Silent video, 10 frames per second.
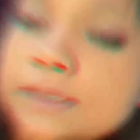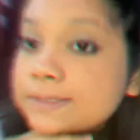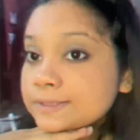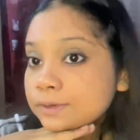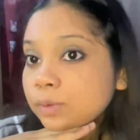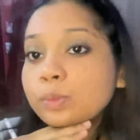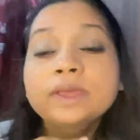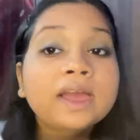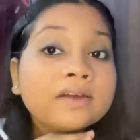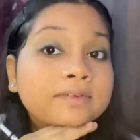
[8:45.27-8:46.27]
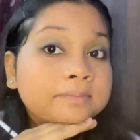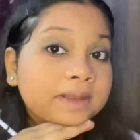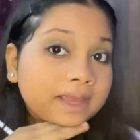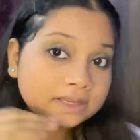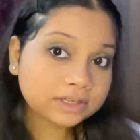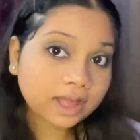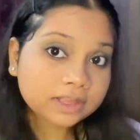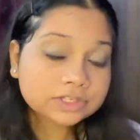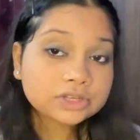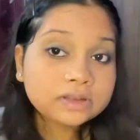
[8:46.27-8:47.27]
So we have applied
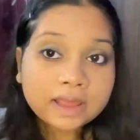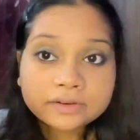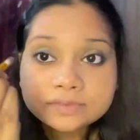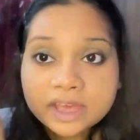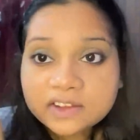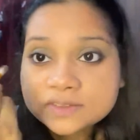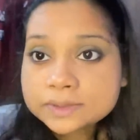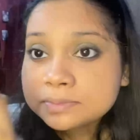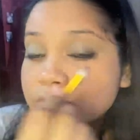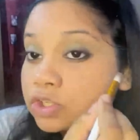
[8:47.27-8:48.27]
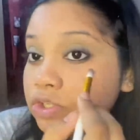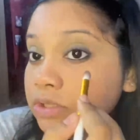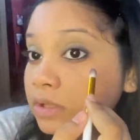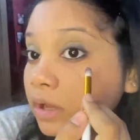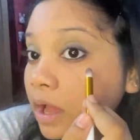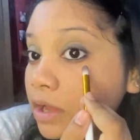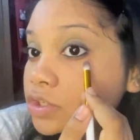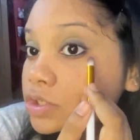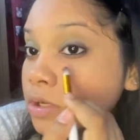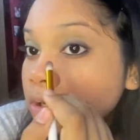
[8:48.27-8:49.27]
kajal and we have smudged the
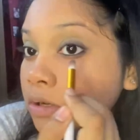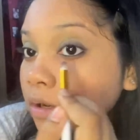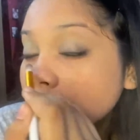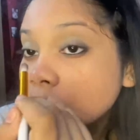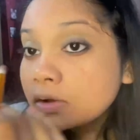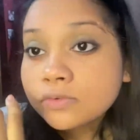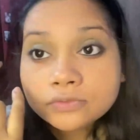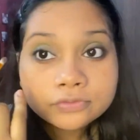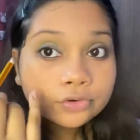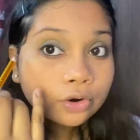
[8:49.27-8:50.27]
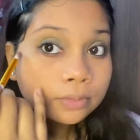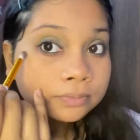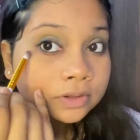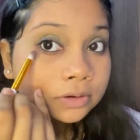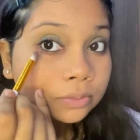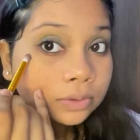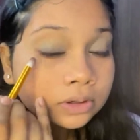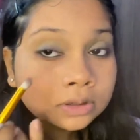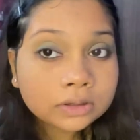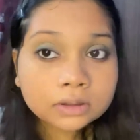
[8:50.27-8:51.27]
kajal from the lower.